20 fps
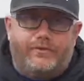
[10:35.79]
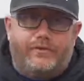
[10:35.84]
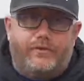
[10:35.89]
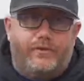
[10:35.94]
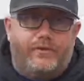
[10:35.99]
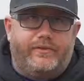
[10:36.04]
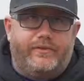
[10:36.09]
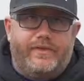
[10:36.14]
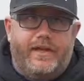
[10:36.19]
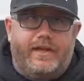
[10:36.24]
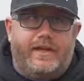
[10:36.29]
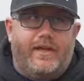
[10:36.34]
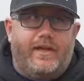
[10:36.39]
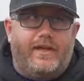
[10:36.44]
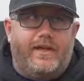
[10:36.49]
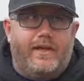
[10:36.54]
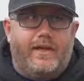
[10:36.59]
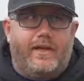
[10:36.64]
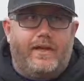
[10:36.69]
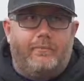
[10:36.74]
So it's
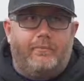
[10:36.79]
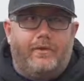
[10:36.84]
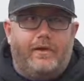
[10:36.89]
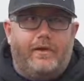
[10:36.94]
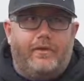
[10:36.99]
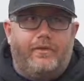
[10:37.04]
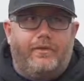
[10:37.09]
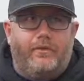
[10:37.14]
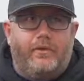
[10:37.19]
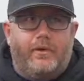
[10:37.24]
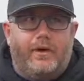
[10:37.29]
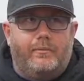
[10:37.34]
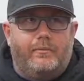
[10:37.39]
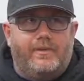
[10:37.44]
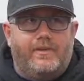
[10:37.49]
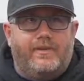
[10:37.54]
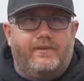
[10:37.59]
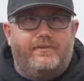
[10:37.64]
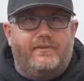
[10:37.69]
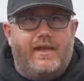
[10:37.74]
$9.99 a month, or I
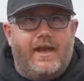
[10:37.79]
believe